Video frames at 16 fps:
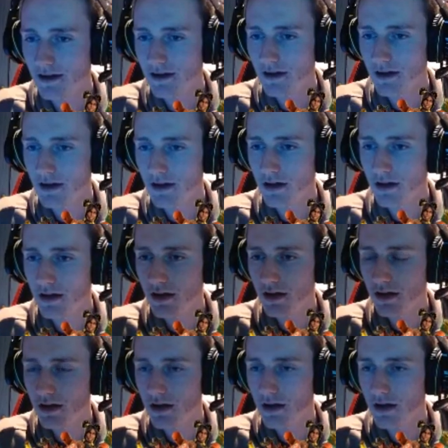
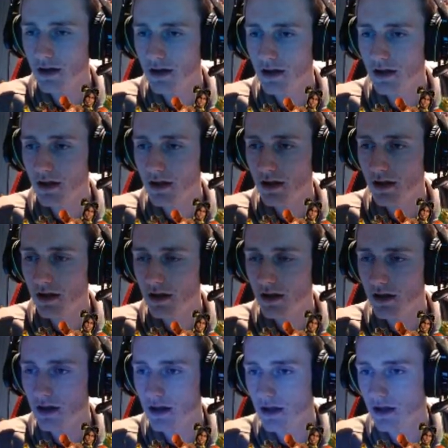
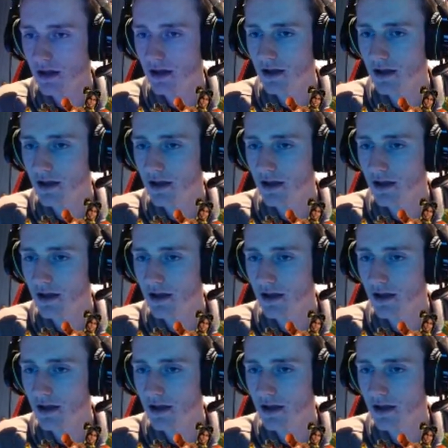No one is speaking in this clip.